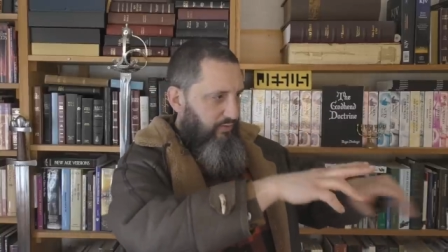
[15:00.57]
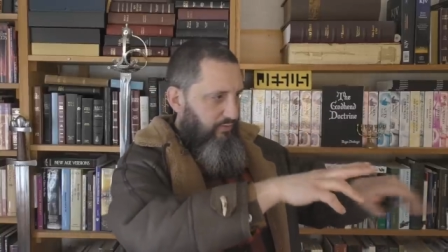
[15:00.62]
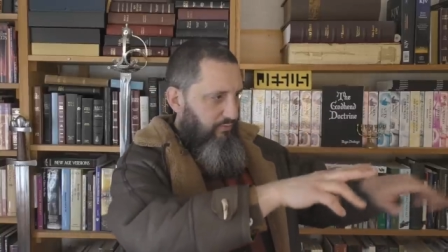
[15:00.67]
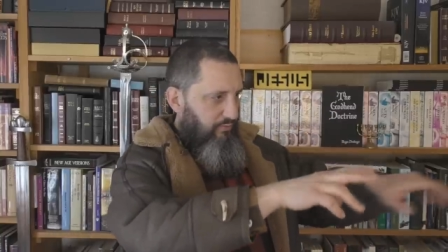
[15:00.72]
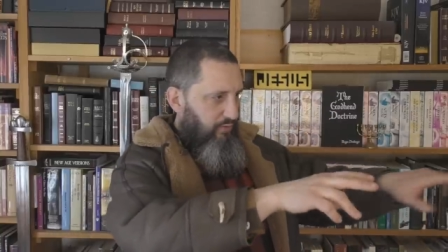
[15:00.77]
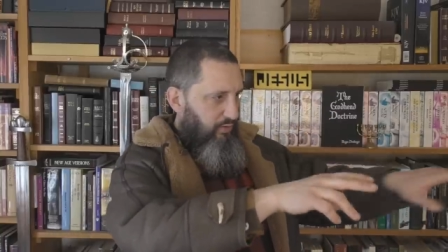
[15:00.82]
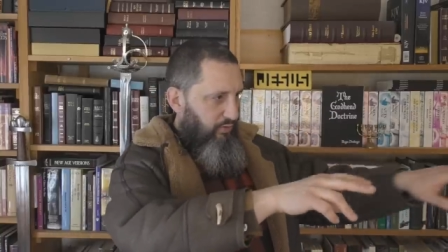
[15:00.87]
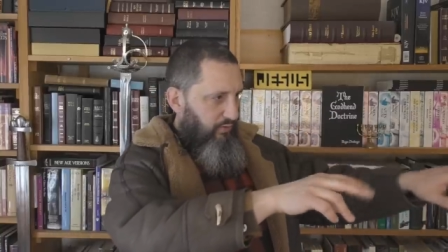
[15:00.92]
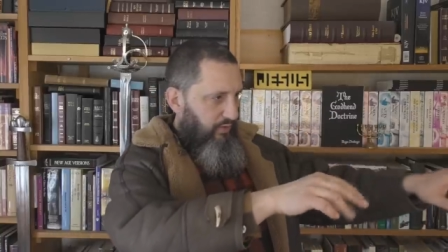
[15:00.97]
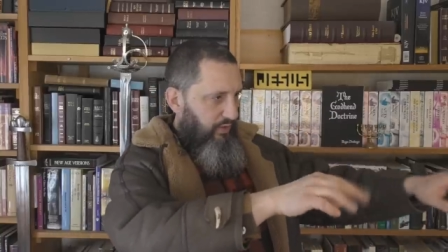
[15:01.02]
and they're
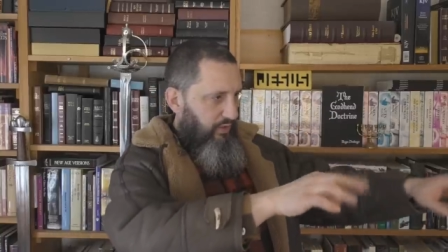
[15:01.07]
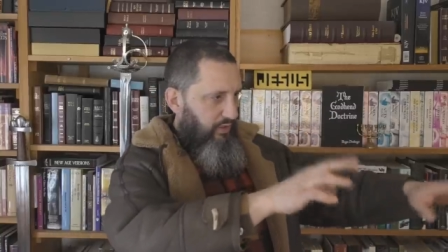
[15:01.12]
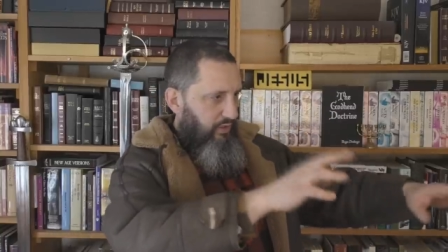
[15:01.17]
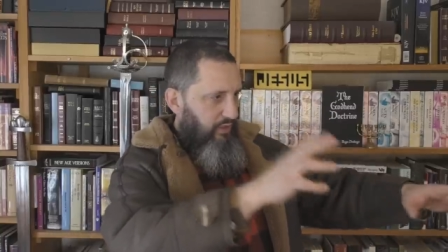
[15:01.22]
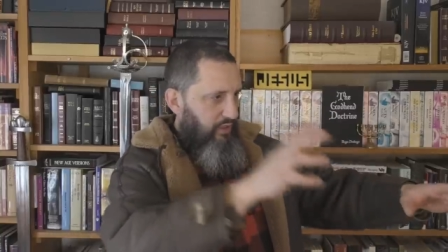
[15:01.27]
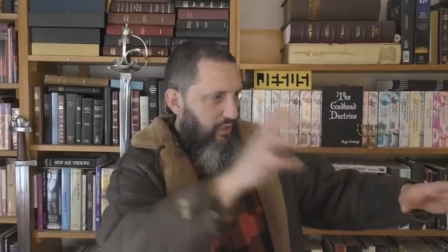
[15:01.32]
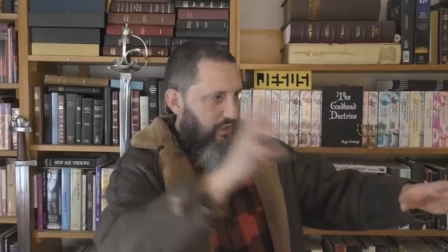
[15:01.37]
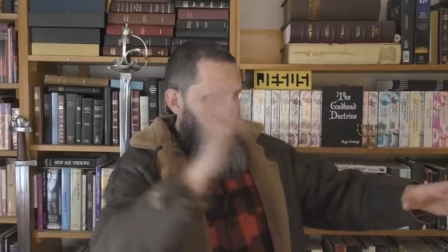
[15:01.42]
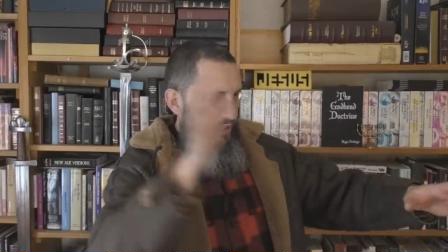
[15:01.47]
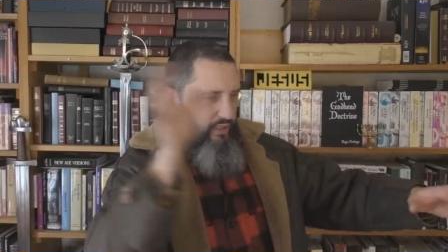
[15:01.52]
moving
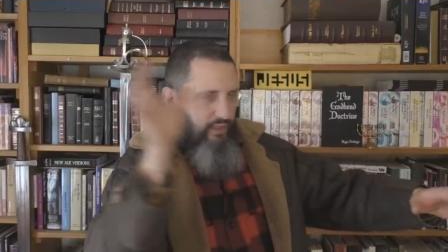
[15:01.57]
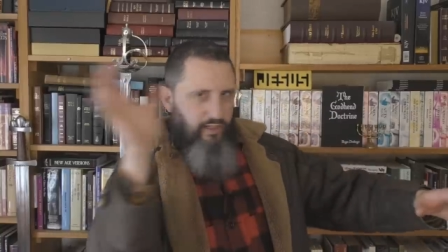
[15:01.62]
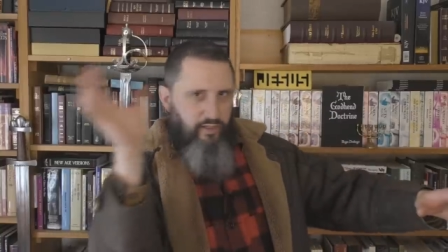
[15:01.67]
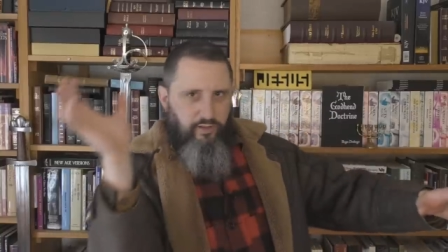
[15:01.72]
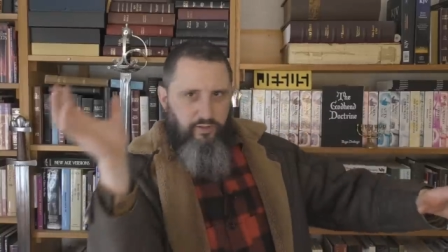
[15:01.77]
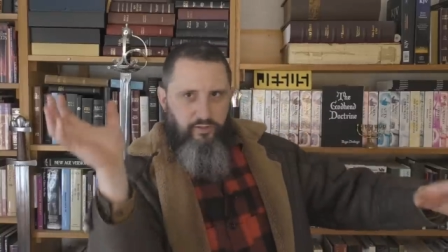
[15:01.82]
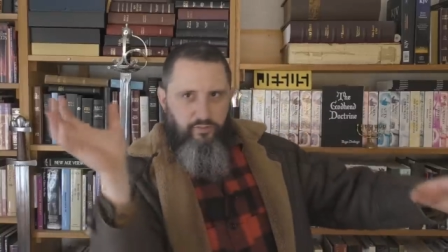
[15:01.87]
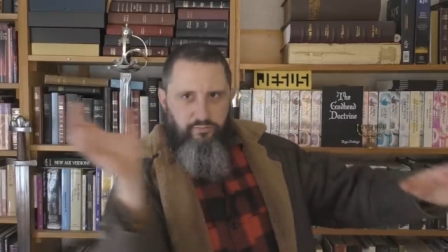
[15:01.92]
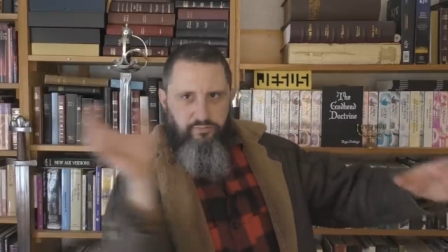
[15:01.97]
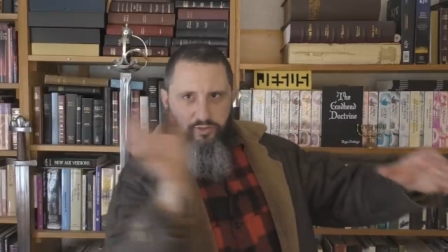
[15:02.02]
and
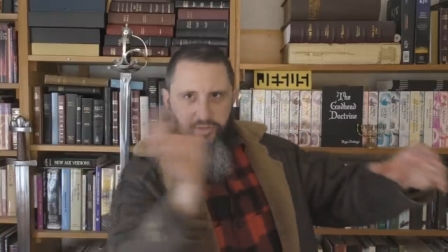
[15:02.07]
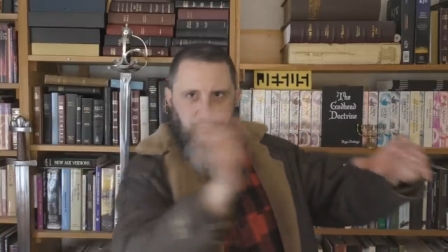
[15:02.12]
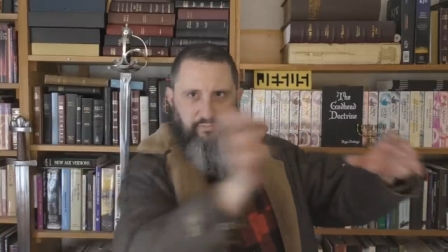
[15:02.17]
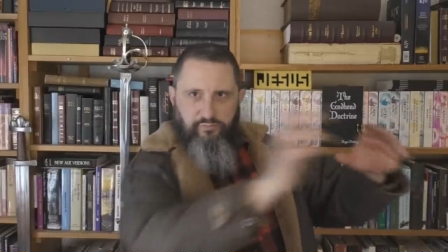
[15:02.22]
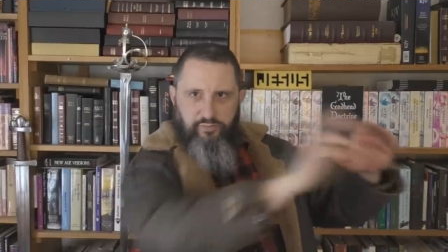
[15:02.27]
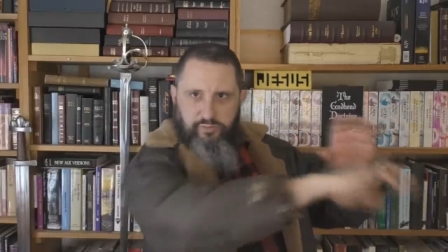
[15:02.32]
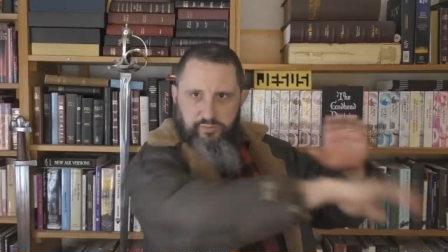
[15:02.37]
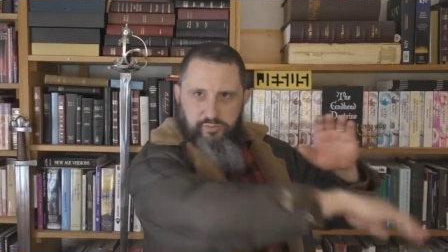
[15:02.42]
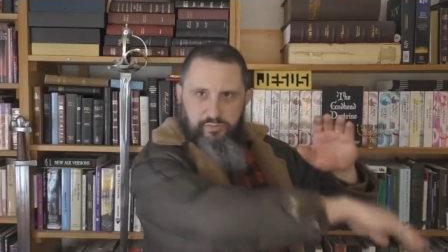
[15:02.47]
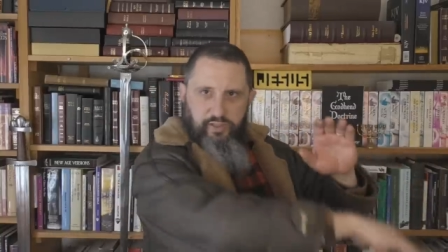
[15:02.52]
there's just
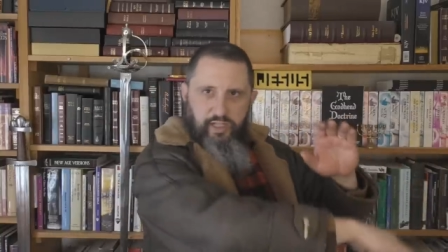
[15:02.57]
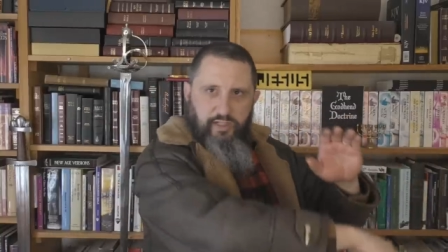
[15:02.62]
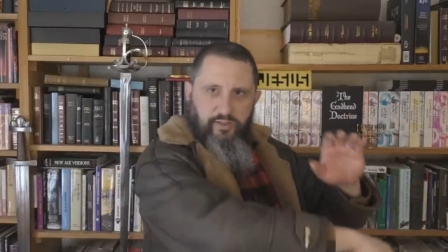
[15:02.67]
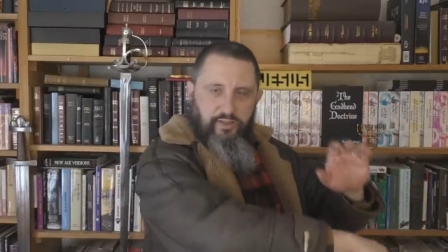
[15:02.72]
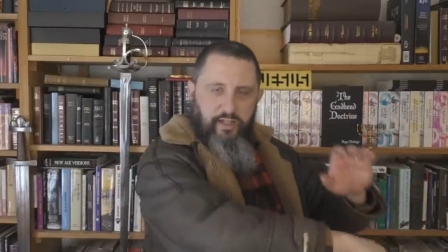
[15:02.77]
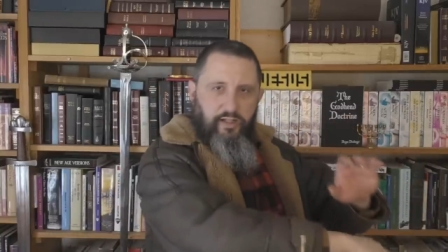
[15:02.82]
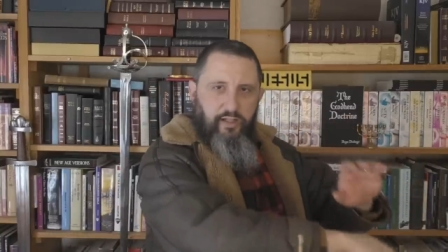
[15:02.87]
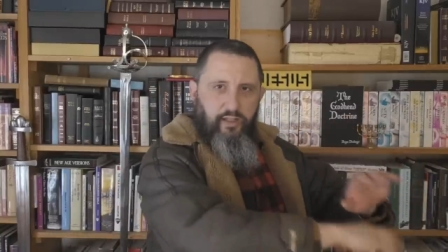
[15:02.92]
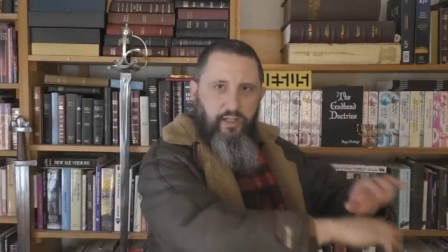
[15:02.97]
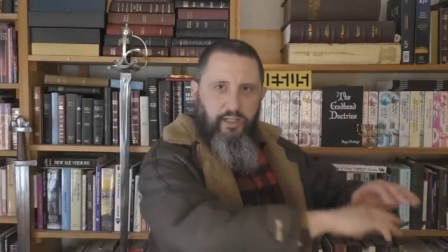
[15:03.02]
takes
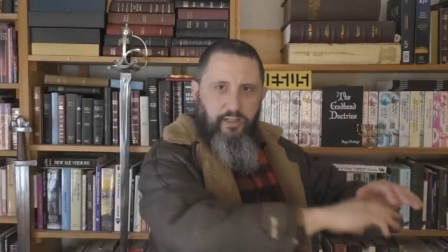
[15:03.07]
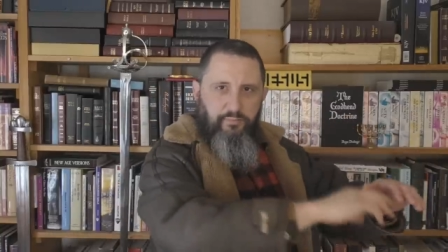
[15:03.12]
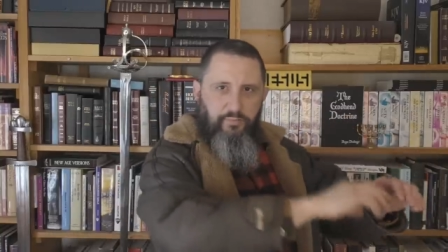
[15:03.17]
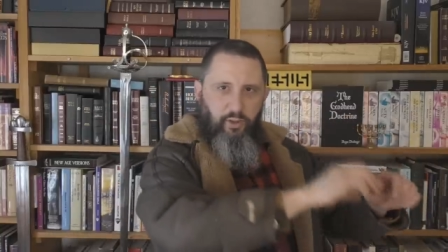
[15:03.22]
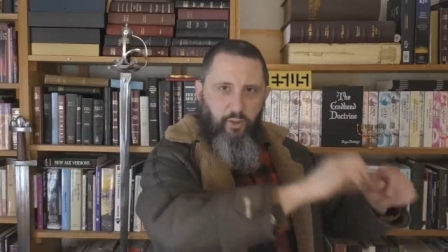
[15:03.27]
down a light